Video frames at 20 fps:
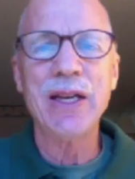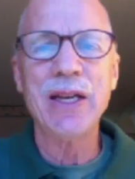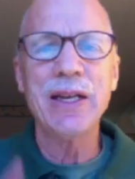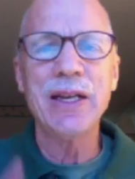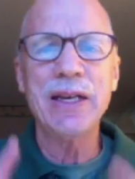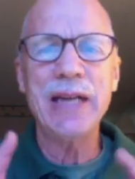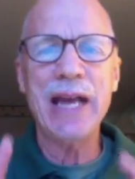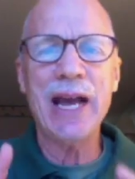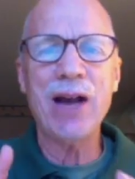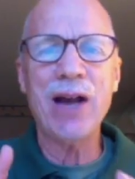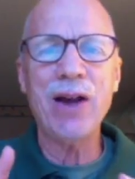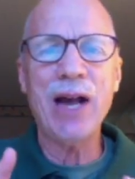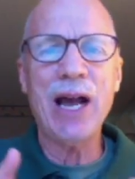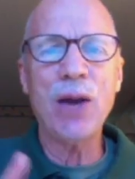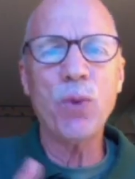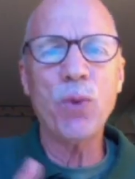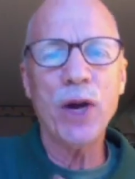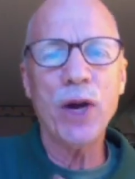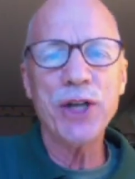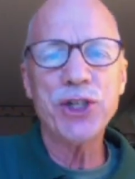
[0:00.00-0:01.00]
Now,
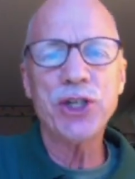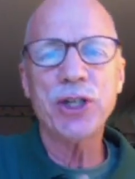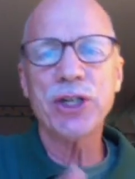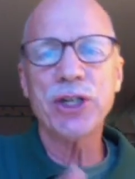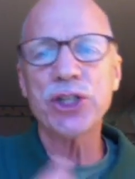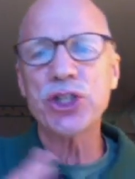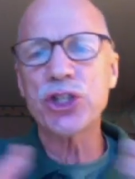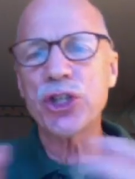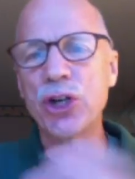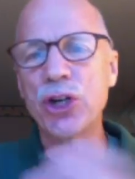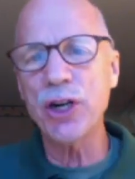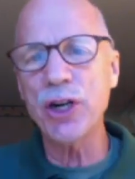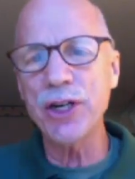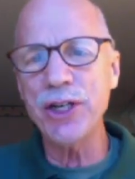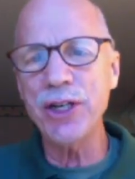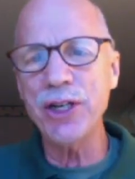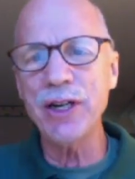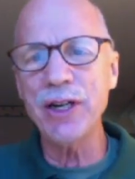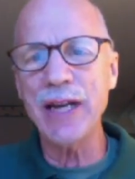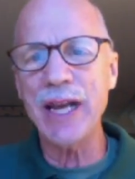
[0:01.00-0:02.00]
I want you to turn
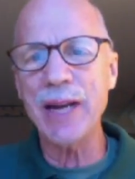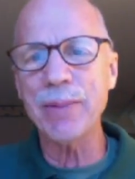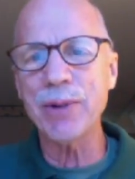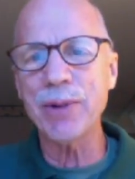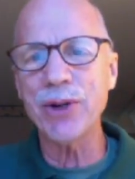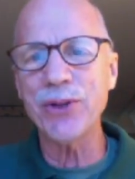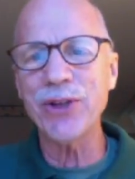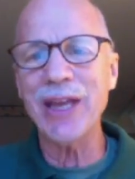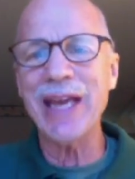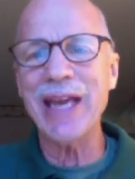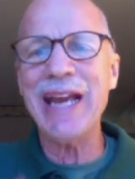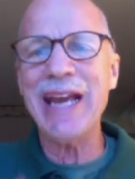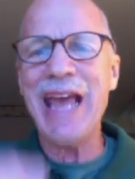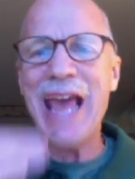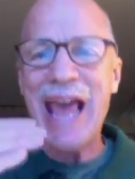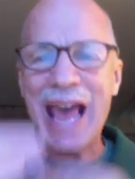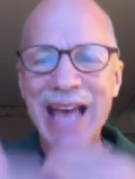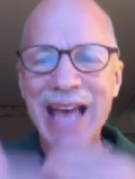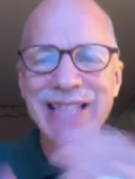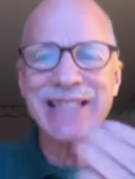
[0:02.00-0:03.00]
to your neighbors and
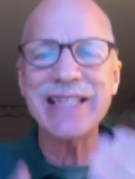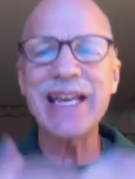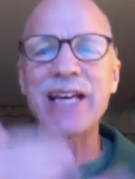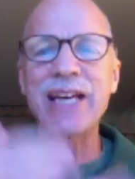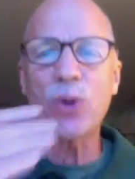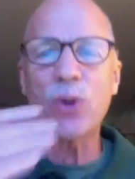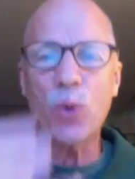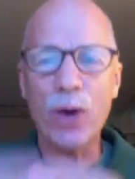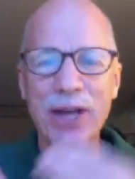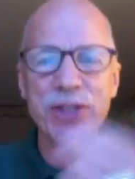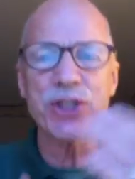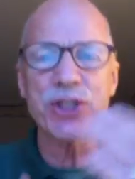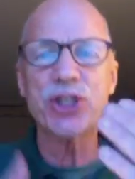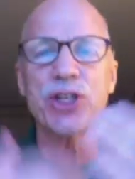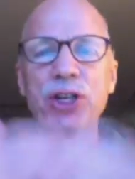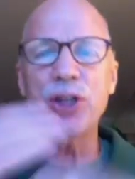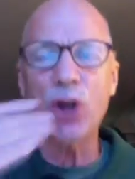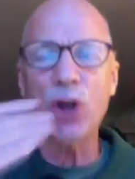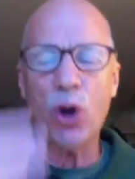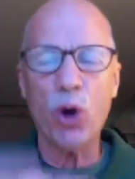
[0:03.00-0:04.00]
ask that
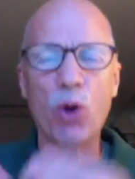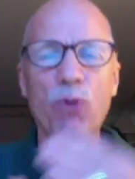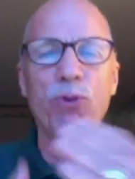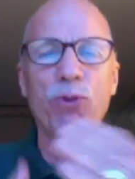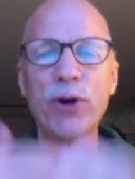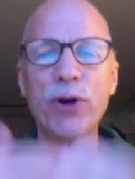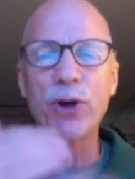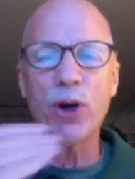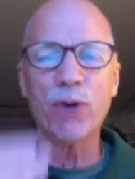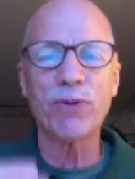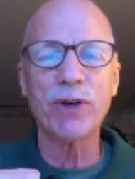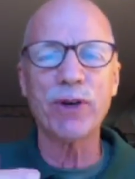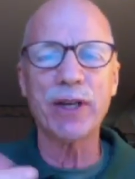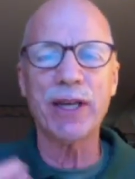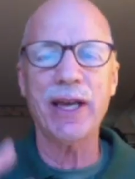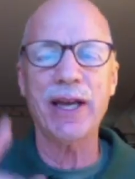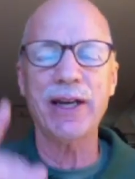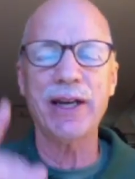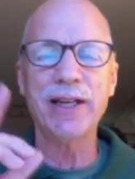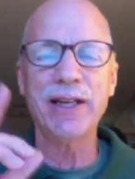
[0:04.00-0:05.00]
question over and over
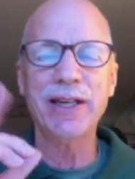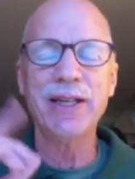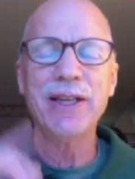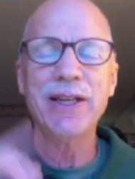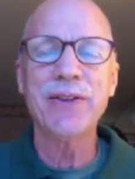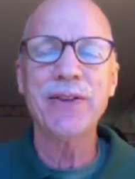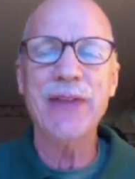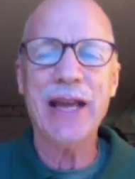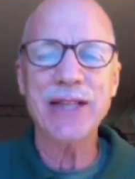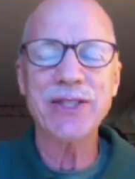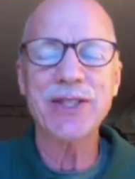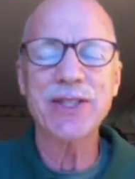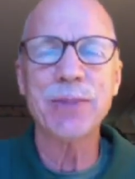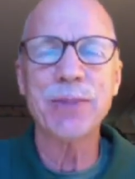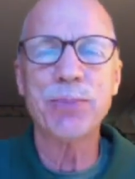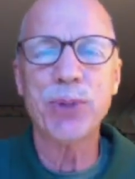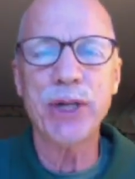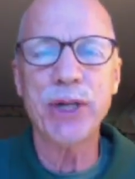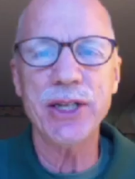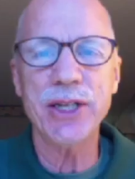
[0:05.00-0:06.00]
again. That's the
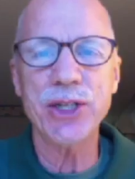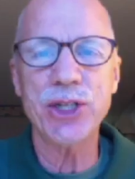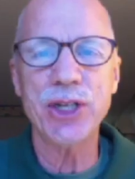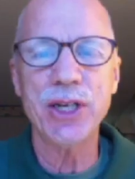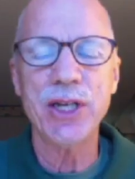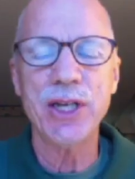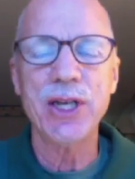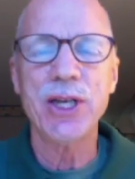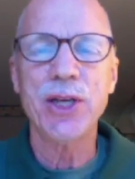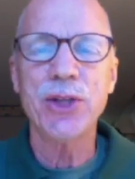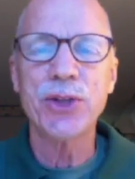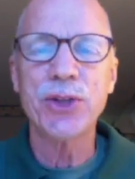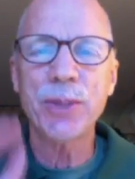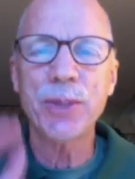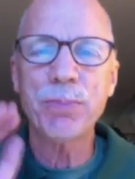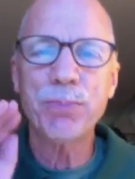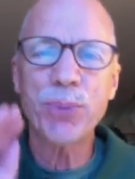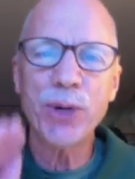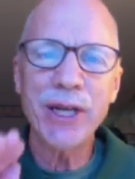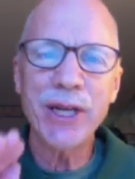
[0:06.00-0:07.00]
bridge. The
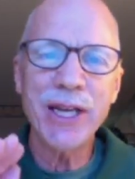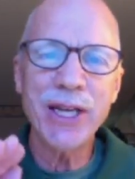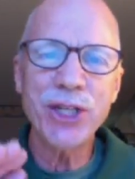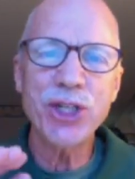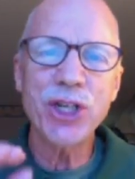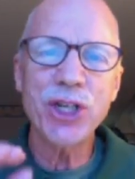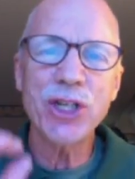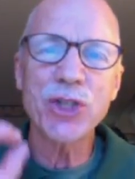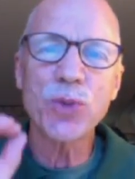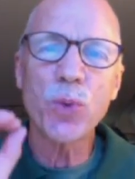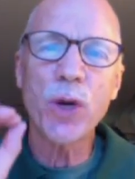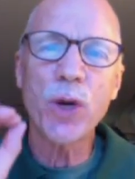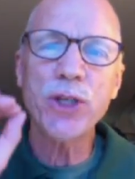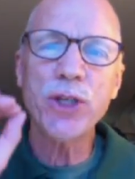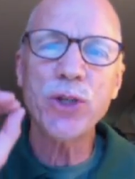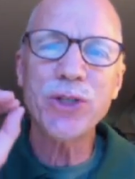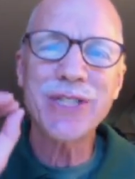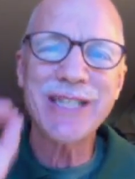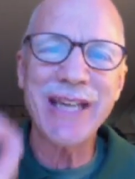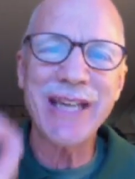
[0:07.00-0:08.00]
bridge is where
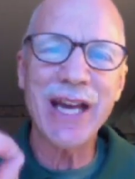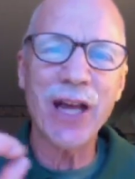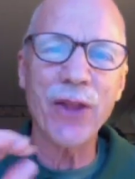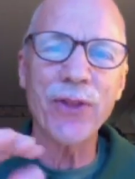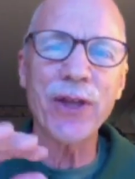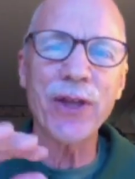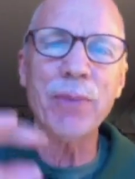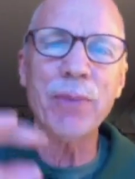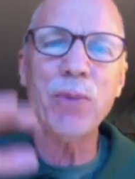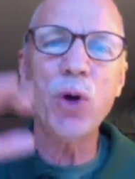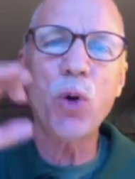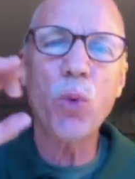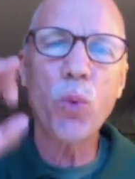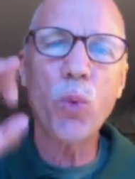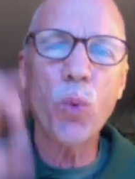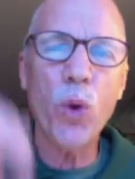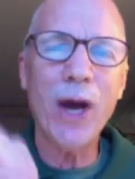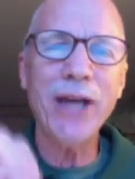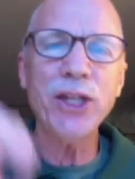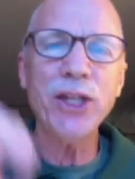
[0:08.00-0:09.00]
you tell them
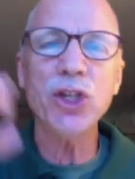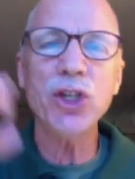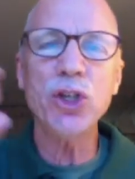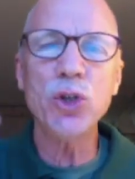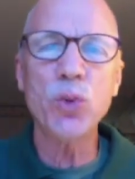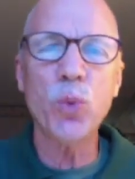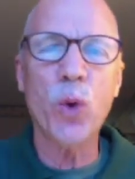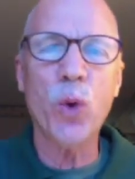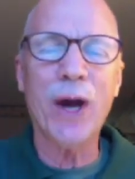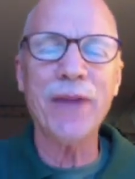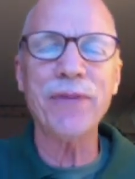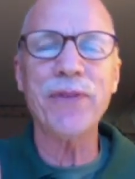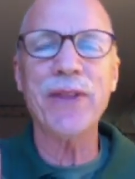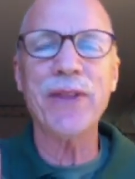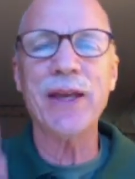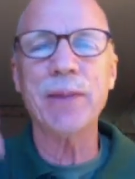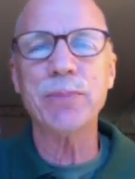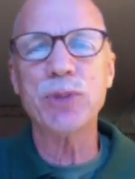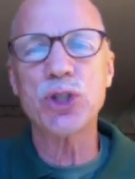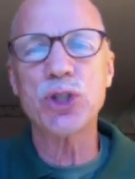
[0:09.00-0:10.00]
what you want
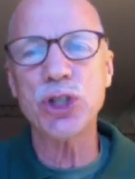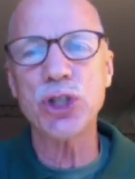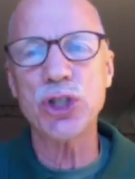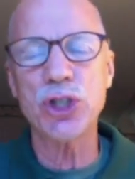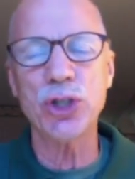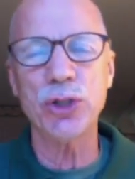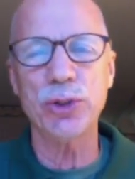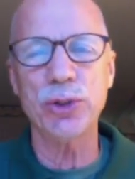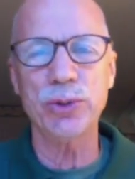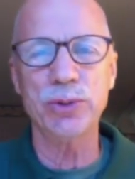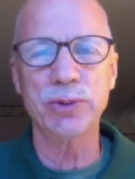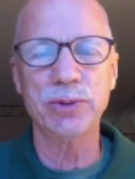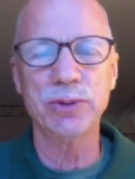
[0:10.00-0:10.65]
them to do.